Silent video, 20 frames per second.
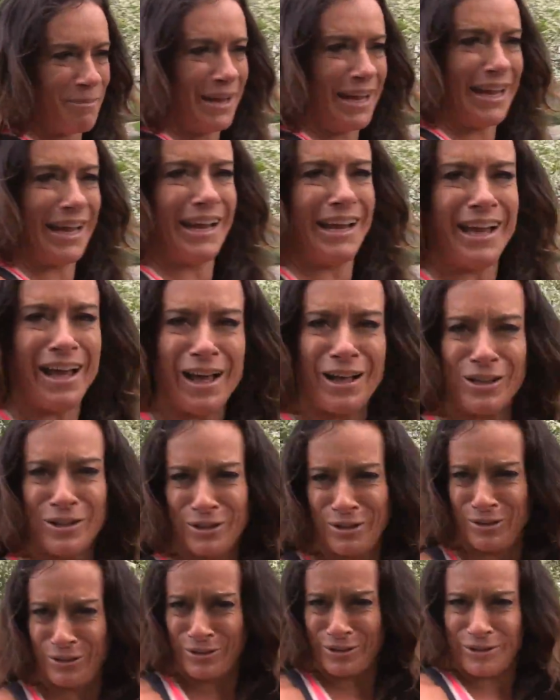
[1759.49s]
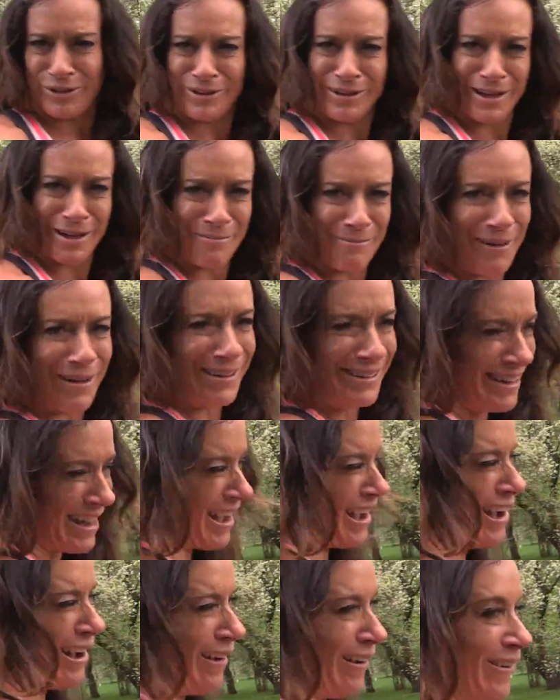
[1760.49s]
Me, a loser? Come on
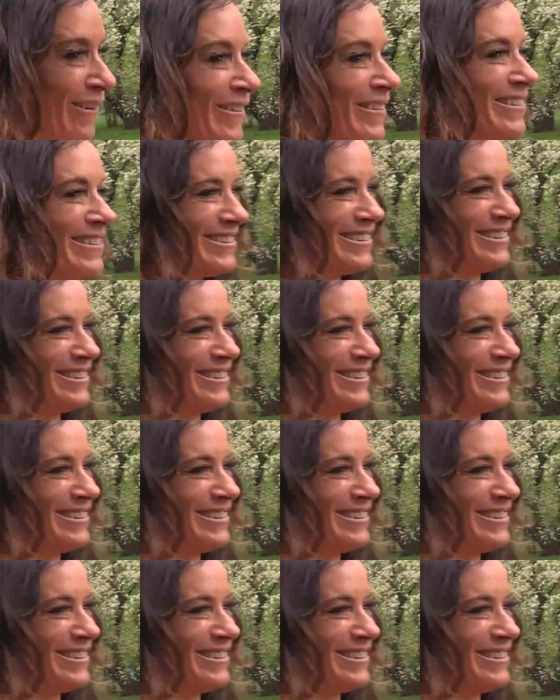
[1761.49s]
now.